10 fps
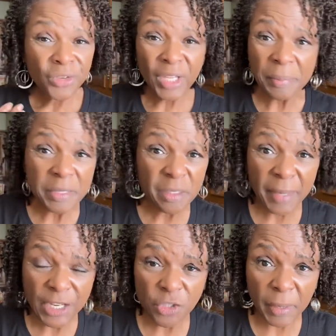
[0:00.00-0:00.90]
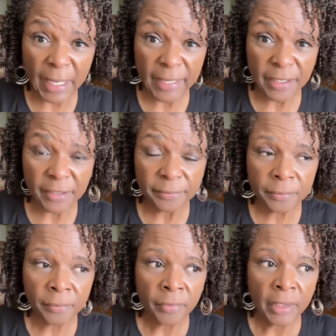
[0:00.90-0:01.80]
You got to put some action behind it.
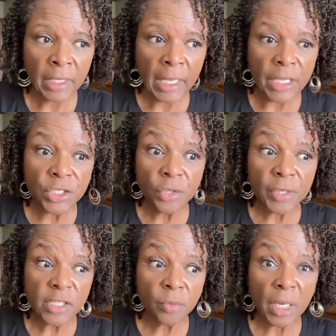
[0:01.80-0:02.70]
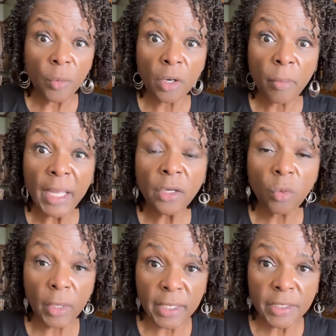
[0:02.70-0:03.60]
And so that's when I went on my
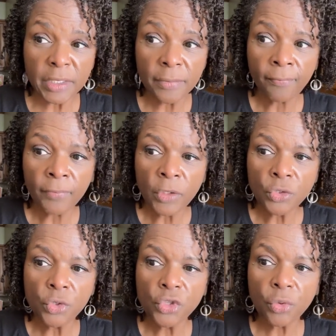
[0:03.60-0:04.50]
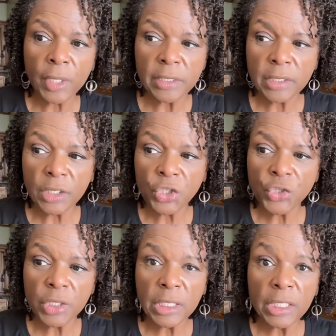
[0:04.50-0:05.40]
quest to
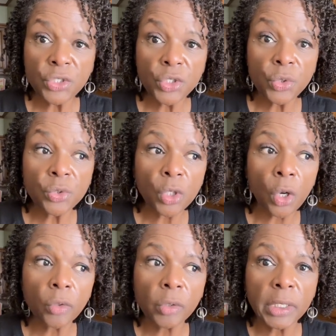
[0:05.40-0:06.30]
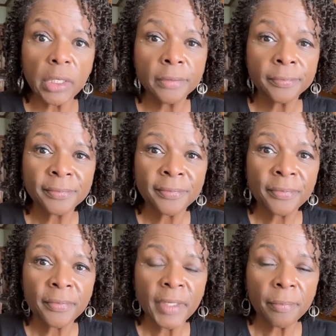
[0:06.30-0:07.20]
transition into totally
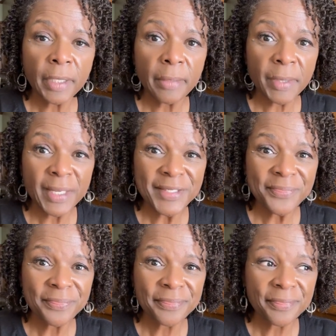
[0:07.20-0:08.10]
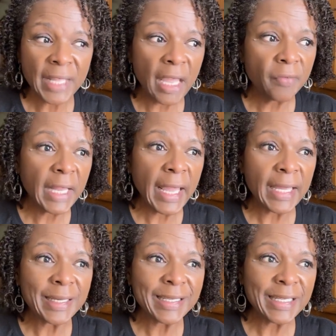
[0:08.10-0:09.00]
plant-based. I haven't
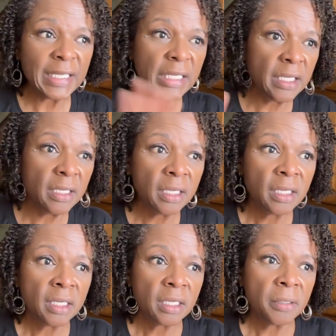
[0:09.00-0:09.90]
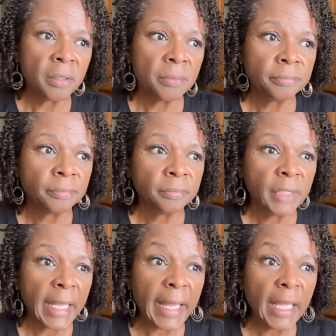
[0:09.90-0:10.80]
had any
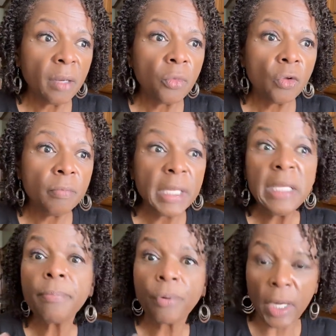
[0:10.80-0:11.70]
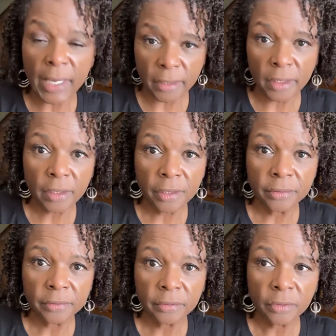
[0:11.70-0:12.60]
animal meat product
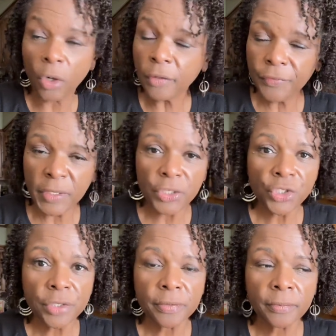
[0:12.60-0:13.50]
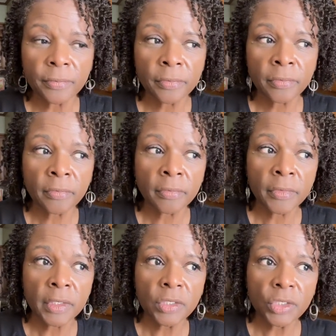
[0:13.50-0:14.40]
or fish
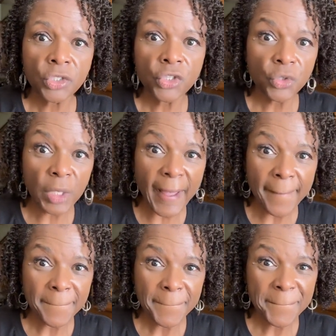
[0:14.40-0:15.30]
since July.